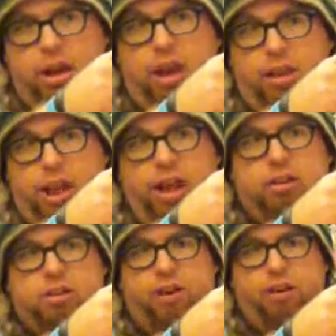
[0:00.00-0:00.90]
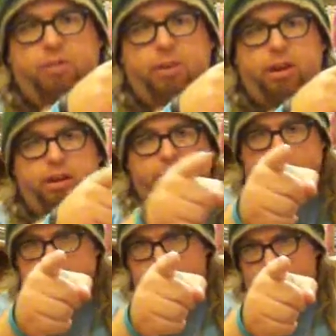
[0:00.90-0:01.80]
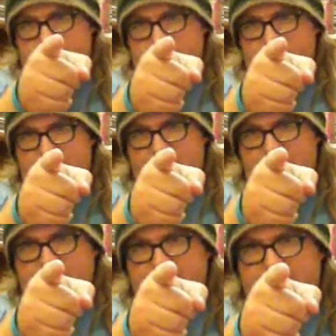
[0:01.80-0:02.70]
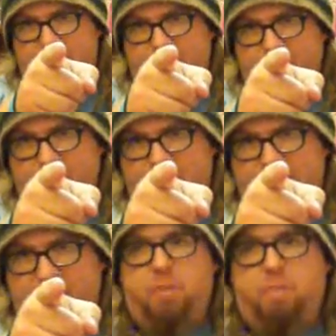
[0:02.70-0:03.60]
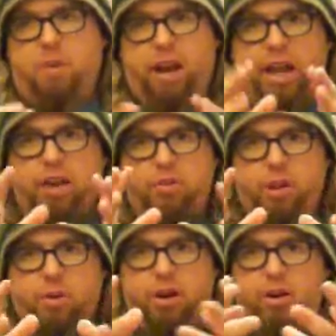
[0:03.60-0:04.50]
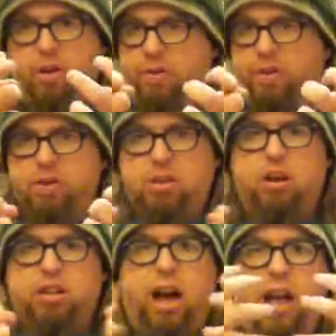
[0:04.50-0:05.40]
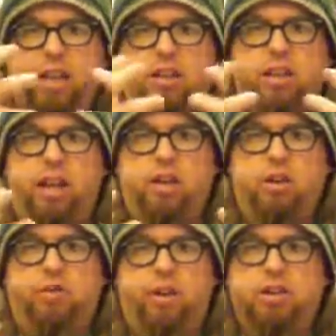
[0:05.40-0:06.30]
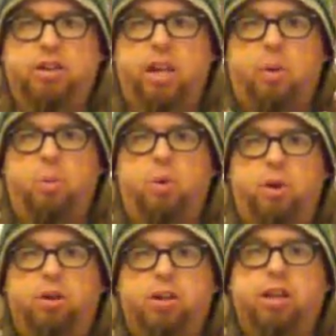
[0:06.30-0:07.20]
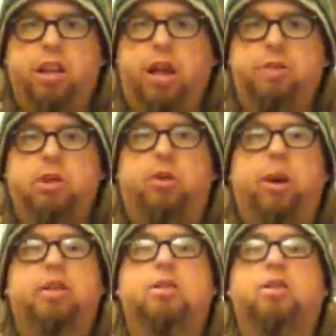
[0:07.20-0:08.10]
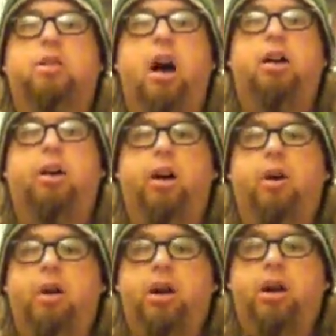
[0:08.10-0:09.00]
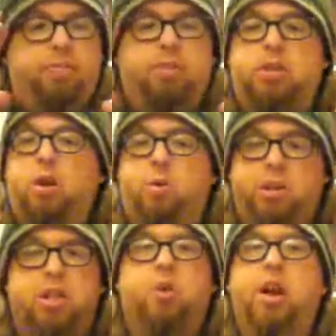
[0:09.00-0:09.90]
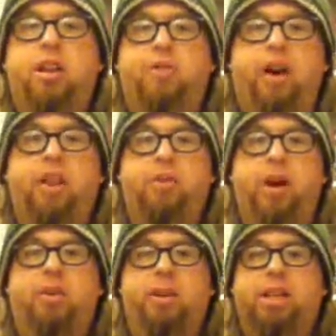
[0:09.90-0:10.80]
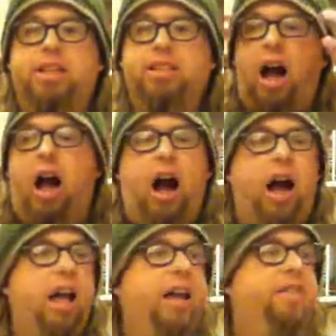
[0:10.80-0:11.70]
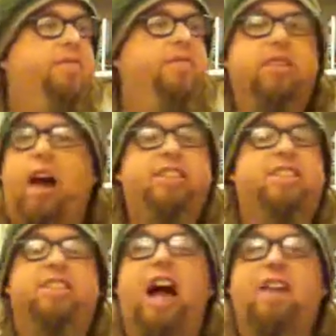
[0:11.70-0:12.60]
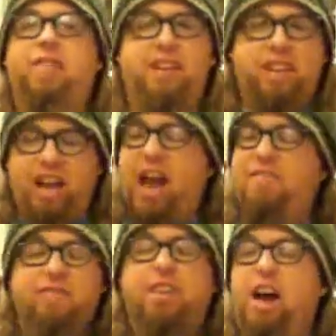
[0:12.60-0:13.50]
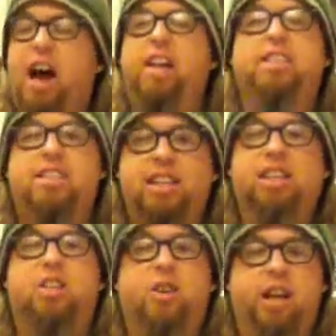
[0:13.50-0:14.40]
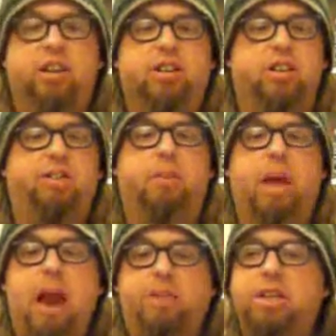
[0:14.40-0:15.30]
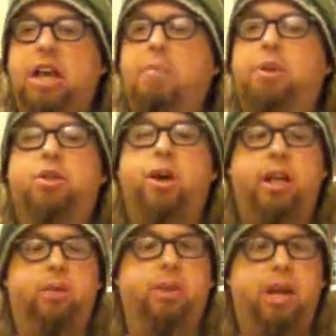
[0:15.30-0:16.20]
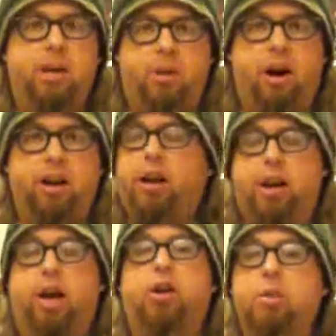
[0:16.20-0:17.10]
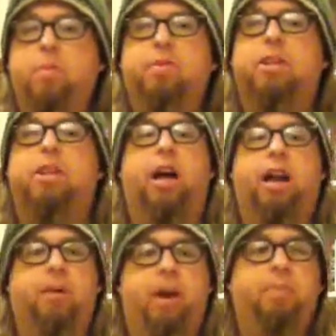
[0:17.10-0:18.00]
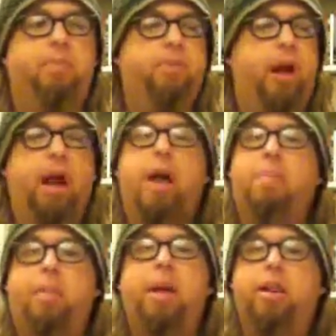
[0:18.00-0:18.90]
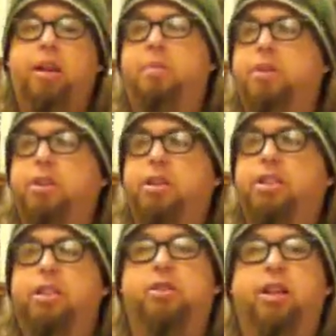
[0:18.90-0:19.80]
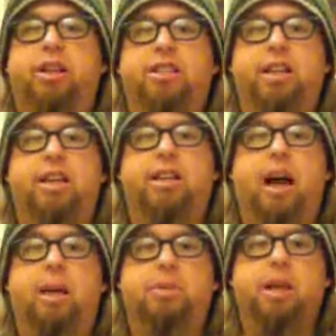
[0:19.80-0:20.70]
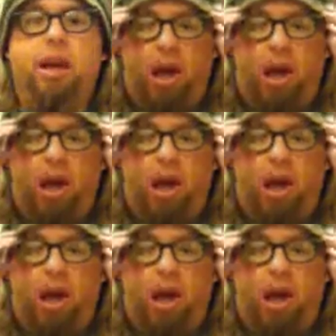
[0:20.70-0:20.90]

And that looks very familiar. And that looks very familiar. But I didn't really want to know if it was all tied into that universe, that world that was created so long ago. So when the trailer finally got released, I have not seen the trailer to the film. Every time the trailer would come on, I go to the movies a lot, and I probably had the opportunity to see the trailer at least 10 times.